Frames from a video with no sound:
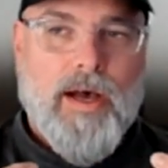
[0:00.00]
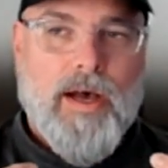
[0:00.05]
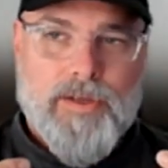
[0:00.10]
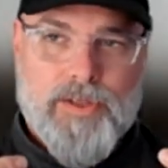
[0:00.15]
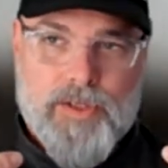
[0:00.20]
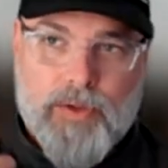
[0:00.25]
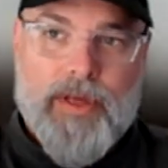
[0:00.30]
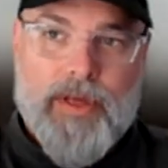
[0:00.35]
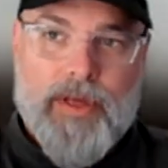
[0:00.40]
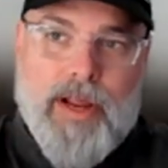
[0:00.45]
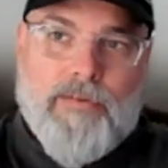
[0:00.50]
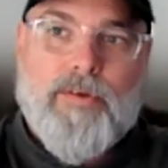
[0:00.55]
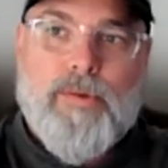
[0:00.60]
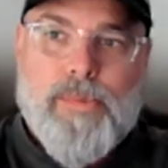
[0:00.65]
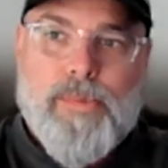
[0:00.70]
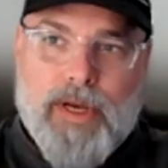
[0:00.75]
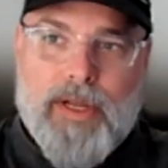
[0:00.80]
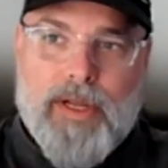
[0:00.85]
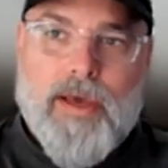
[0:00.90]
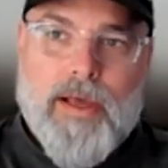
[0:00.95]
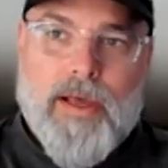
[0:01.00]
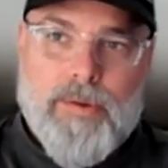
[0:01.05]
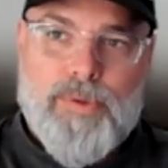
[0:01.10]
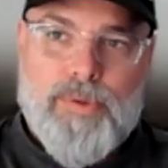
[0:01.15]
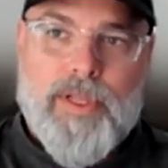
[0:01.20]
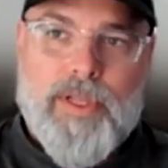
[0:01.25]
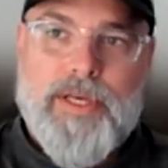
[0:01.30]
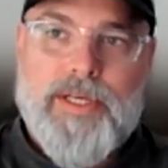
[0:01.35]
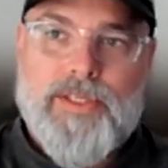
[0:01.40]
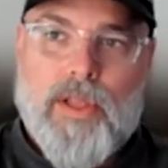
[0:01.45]
so that everybody kind of
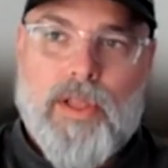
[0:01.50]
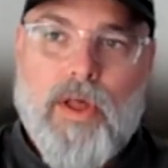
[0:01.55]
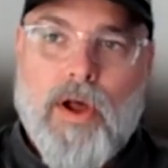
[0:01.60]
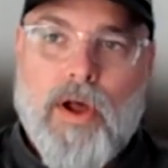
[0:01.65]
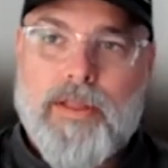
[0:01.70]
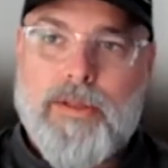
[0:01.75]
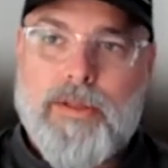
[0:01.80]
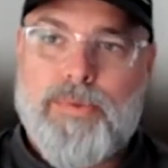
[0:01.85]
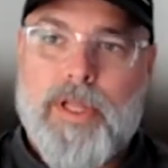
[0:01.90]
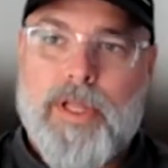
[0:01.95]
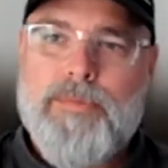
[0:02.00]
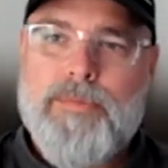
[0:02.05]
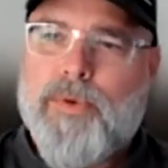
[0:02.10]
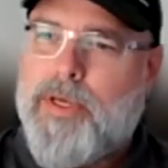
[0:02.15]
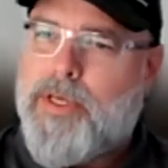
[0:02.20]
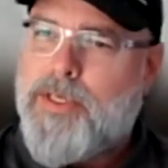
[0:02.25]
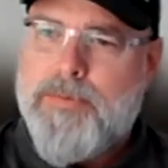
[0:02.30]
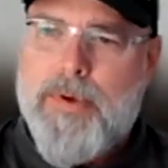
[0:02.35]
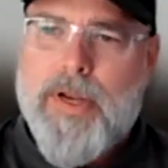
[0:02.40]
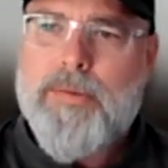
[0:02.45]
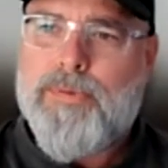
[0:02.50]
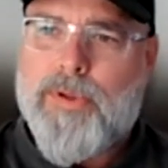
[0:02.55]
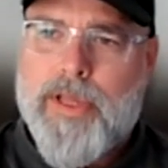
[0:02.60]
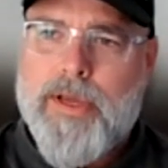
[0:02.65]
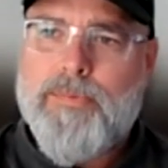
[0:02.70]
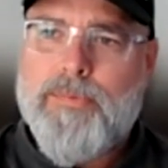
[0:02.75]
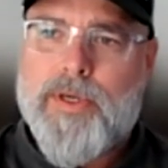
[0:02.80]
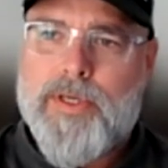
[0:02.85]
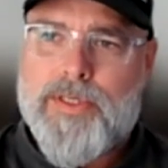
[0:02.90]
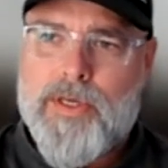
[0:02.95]
plays along in the playbook? Because many
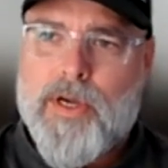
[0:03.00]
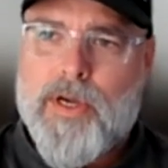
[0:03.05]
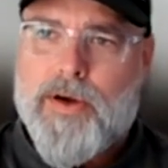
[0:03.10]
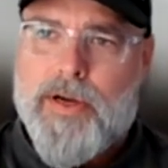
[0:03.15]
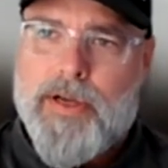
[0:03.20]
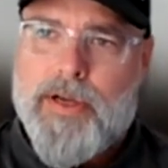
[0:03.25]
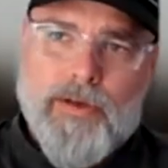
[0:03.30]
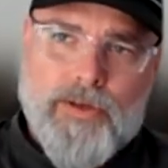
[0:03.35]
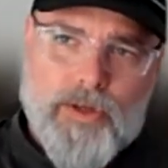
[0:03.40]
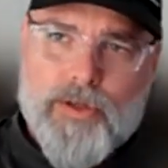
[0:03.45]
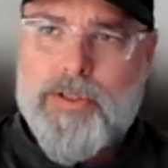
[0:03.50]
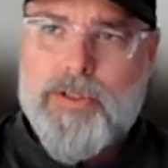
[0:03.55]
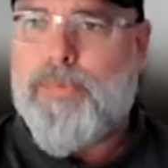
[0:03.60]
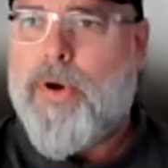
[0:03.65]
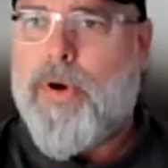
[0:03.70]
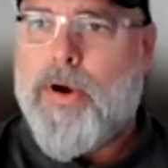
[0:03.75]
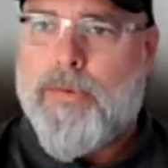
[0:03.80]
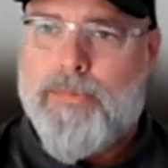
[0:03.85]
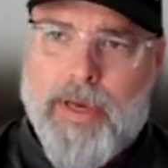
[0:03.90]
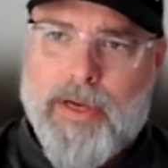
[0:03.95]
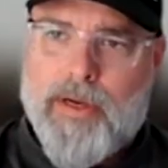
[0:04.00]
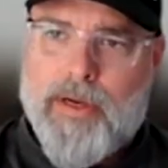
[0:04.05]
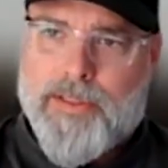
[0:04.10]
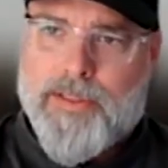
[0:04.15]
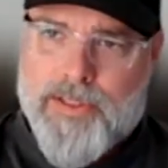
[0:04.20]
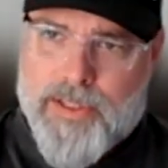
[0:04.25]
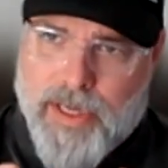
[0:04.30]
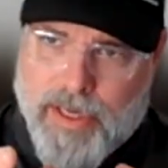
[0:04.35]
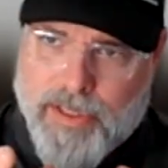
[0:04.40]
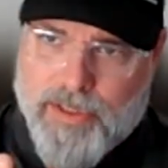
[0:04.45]
playbooks are interdepartmental.
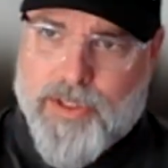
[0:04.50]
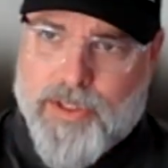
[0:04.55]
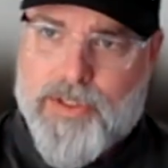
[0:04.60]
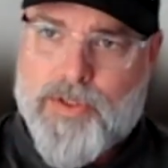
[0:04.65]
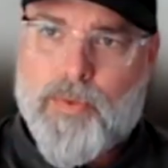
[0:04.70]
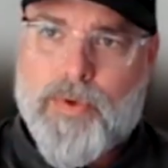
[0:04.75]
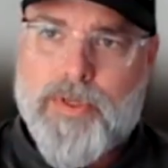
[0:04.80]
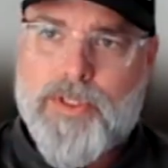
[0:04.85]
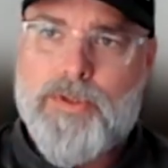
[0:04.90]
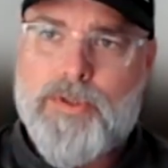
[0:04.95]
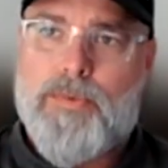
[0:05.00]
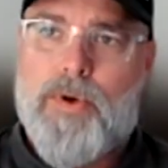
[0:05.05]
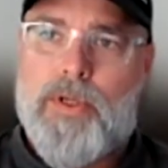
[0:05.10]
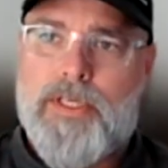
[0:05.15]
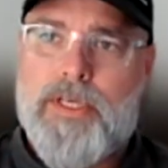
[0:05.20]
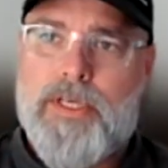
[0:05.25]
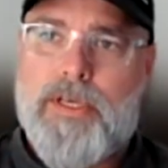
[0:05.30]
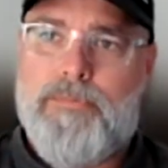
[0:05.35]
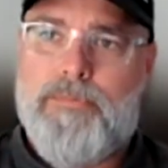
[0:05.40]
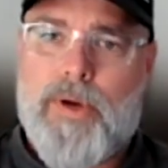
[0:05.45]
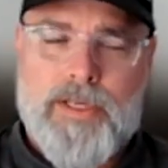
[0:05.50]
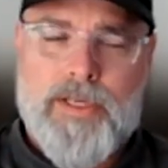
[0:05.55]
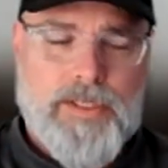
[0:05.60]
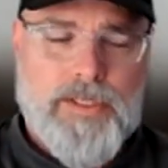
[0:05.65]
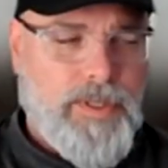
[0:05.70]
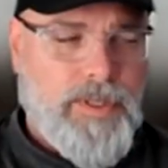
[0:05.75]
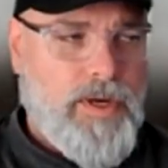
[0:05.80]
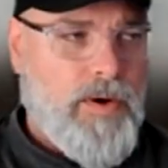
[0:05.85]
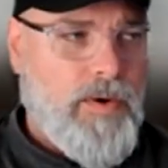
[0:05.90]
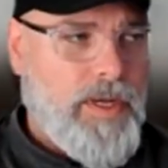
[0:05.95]
It's not just one small team
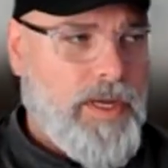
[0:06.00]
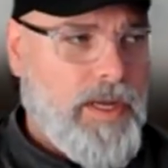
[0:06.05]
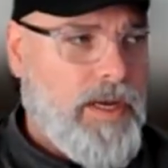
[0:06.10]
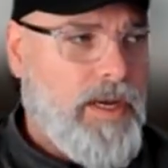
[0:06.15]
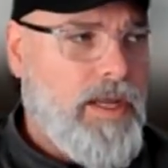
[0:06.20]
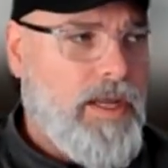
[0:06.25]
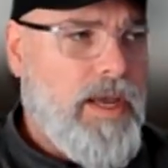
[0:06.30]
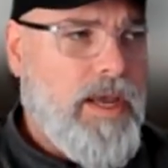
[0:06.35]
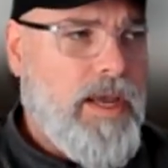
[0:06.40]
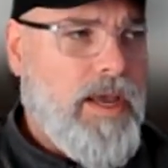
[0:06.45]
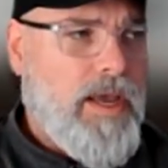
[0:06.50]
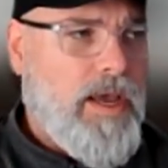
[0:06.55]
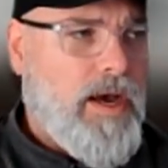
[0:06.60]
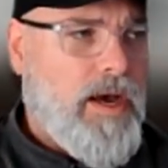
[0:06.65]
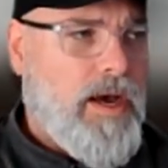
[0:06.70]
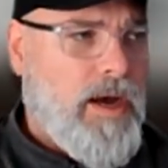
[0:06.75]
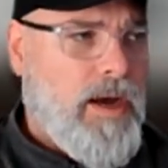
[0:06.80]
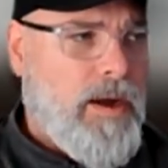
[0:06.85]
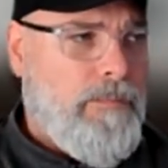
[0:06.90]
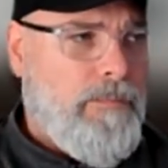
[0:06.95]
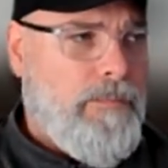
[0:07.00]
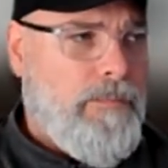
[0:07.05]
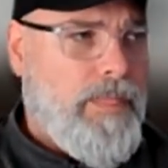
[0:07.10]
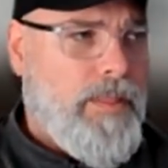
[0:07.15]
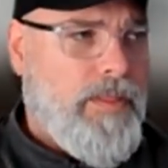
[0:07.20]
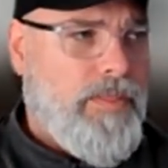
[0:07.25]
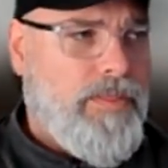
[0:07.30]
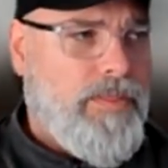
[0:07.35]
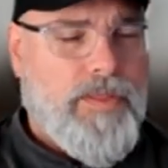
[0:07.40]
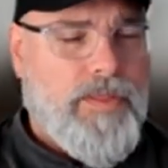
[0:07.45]
possibly owning it.
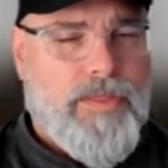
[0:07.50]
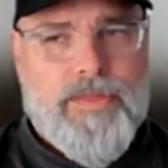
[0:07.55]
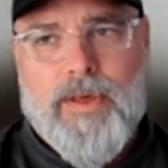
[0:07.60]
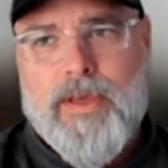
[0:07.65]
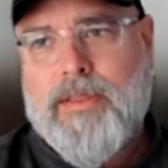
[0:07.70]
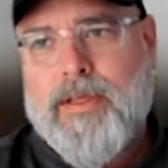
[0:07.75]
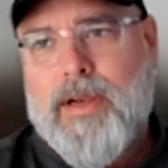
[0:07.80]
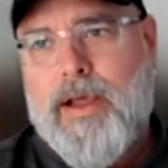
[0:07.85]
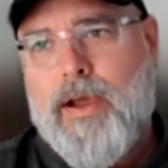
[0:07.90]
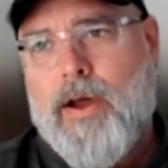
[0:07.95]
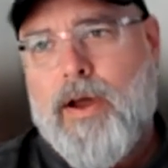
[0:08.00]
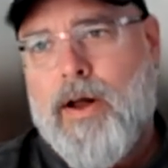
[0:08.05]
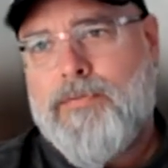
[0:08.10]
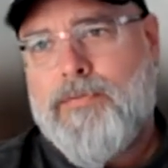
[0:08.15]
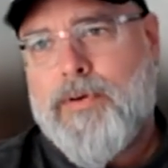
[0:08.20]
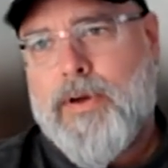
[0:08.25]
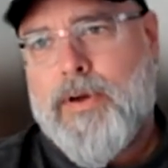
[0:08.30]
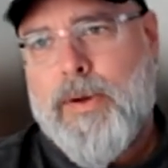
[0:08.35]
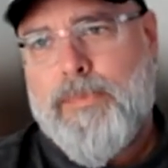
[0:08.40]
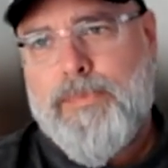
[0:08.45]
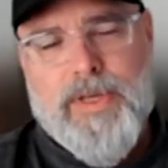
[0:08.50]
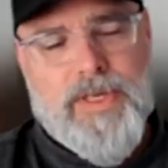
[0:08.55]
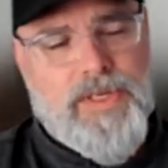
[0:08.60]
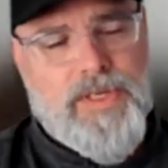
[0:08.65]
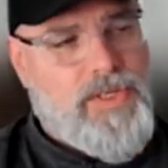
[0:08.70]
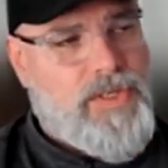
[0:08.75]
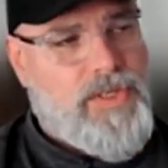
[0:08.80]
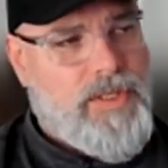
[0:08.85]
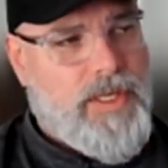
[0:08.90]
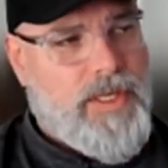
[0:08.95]
And the thing that I offered up
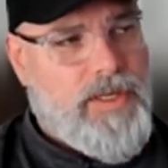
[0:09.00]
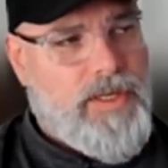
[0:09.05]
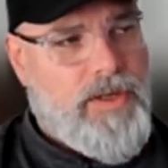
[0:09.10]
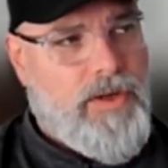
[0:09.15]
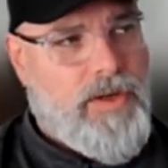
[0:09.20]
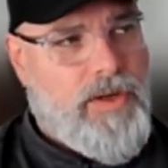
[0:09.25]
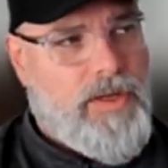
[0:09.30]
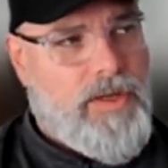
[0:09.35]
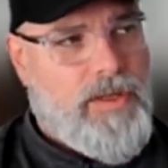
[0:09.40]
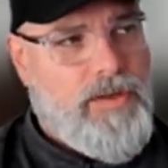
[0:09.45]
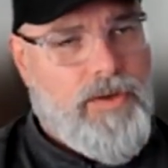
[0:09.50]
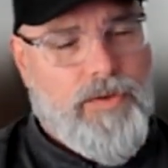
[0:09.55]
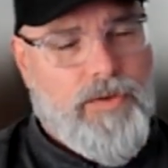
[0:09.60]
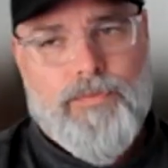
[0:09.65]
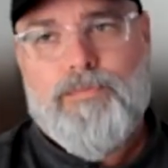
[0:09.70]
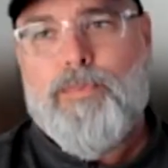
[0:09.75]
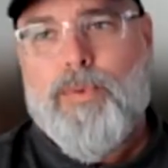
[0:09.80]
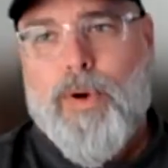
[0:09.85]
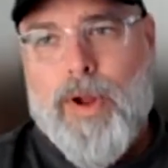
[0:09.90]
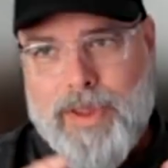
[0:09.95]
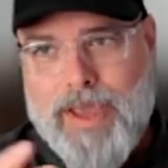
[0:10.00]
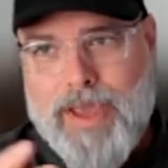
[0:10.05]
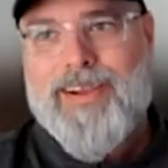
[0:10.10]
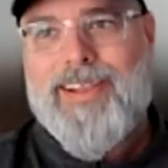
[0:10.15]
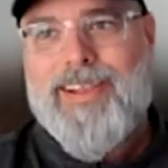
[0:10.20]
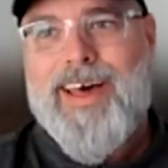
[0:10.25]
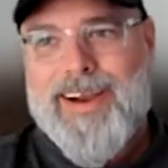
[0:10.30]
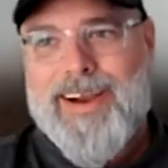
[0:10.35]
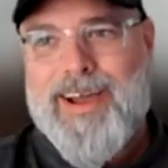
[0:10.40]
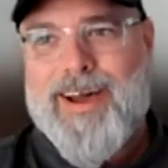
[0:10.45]
is that you've probably had
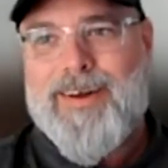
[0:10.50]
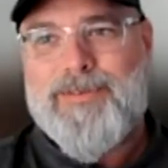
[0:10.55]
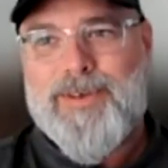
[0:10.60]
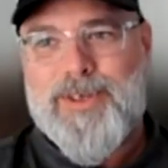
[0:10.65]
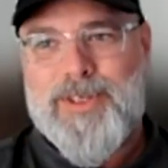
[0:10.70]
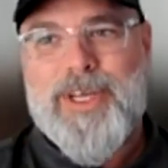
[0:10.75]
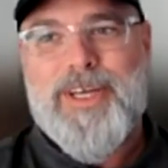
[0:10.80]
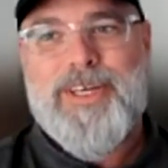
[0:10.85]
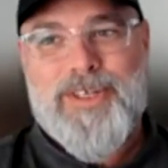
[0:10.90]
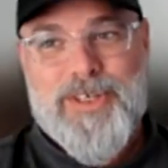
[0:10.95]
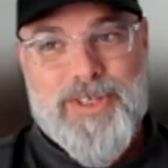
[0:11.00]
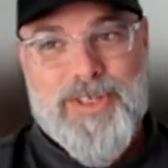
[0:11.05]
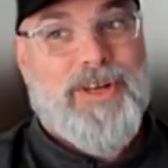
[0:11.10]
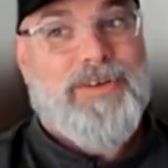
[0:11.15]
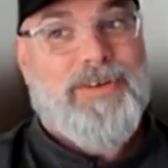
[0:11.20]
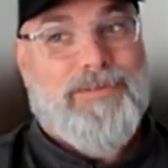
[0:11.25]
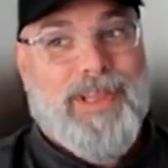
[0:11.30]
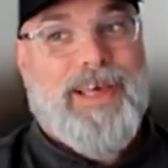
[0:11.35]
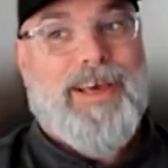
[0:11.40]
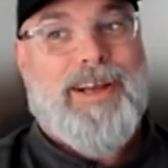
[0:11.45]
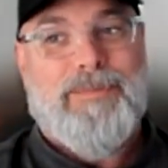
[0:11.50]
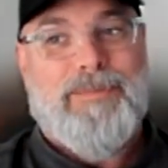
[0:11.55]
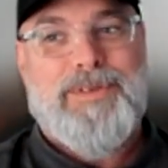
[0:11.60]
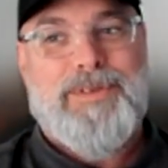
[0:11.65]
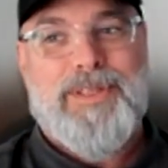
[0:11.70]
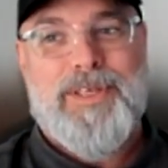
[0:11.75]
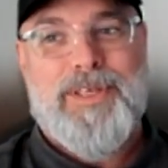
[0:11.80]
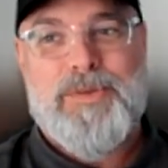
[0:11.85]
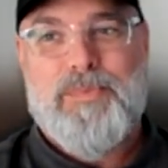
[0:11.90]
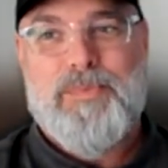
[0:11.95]
a lot of conversations that have led up
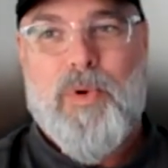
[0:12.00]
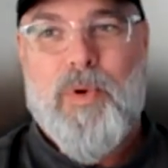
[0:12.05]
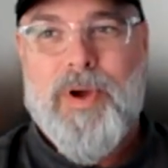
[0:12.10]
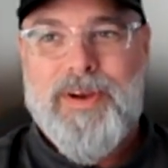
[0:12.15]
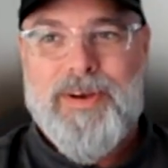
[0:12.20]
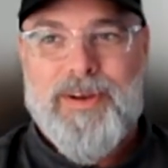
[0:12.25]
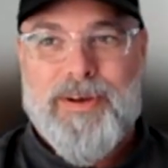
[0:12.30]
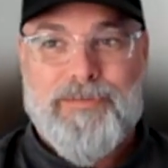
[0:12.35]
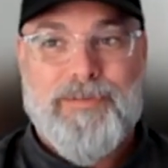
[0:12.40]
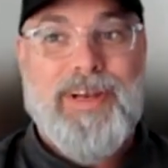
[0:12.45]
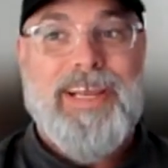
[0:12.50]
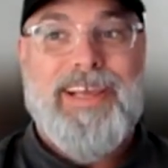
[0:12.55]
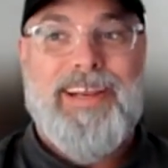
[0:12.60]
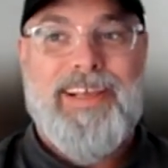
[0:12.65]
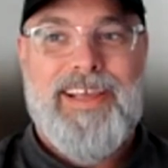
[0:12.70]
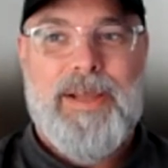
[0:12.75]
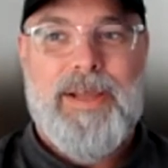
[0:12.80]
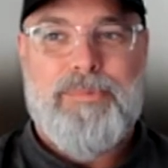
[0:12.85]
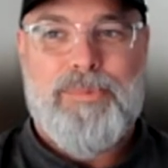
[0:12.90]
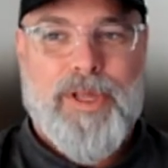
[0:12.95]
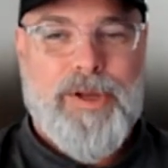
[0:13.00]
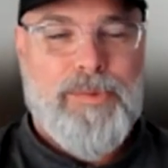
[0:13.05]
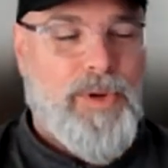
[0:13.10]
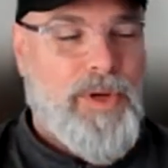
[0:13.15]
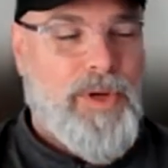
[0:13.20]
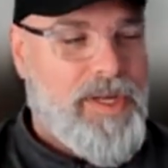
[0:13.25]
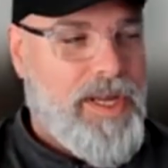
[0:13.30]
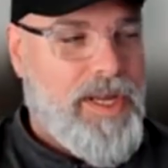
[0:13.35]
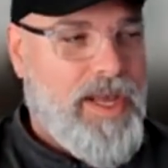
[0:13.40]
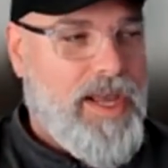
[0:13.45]
to this point of needing a
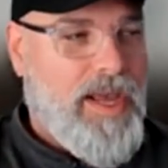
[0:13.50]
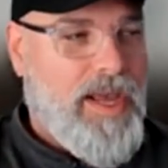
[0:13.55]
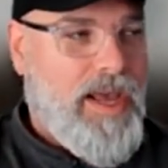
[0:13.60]
playbook.